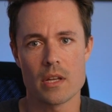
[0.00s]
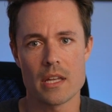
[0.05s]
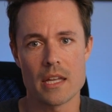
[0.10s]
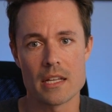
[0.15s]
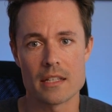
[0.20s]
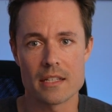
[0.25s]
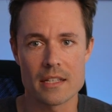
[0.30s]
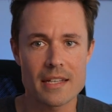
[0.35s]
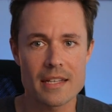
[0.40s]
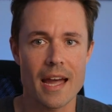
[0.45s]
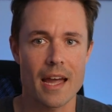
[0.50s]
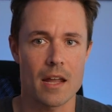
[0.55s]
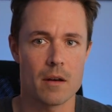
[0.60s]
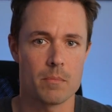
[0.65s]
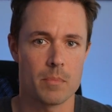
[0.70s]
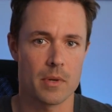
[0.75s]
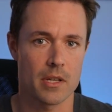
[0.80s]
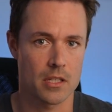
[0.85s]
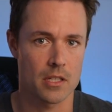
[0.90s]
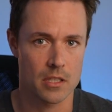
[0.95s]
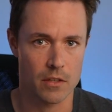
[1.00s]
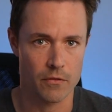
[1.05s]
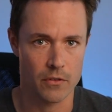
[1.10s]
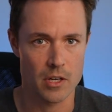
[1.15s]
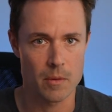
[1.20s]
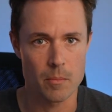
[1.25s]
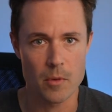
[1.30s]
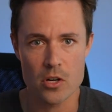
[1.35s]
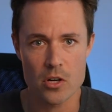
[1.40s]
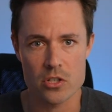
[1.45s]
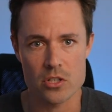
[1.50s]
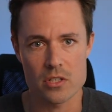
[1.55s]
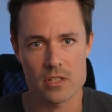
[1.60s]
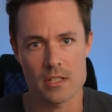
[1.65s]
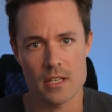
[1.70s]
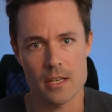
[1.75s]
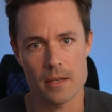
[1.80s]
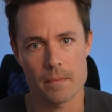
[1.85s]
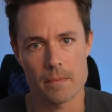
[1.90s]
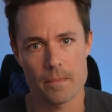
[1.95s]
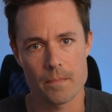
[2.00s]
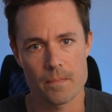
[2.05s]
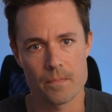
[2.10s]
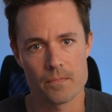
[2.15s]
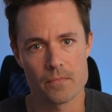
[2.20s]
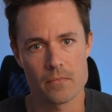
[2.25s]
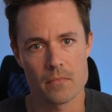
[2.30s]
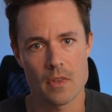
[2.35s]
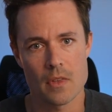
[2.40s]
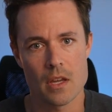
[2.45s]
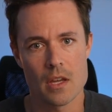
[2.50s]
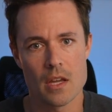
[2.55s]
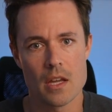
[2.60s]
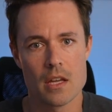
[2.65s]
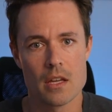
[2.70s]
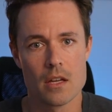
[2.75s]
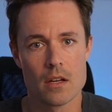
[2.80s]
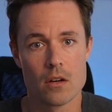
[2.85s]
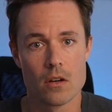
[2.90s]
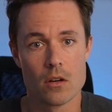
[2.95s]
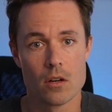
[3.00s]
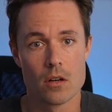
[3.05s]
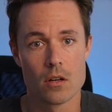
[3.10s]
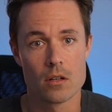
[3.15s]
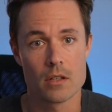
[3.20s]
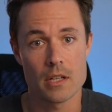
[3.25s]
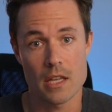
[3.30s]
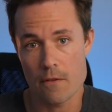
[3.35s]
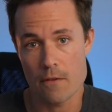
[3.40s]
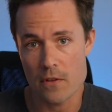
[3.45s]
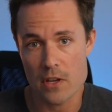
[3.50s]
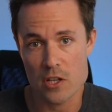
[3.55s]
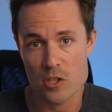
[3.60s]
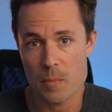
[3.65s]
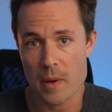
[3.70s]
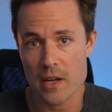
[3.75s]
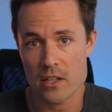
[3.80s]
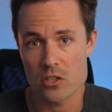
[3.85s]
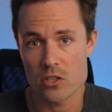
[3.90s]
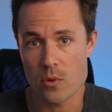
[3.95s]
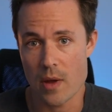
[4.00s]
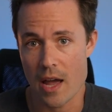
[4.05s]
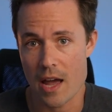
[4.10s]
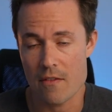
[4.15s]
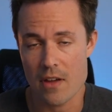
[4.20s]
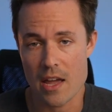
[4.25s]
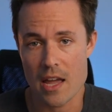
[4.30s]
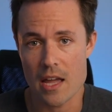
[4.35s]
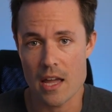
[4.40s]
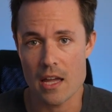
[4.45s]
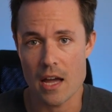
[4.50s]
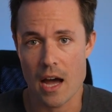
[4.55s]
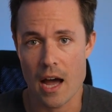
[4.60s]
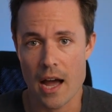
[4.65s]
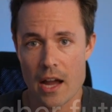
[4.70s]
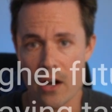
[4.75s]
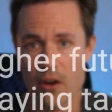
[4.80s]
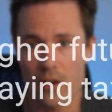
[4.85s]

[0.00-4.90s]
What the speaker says: into debt because of an emergency. If he expects to have a higher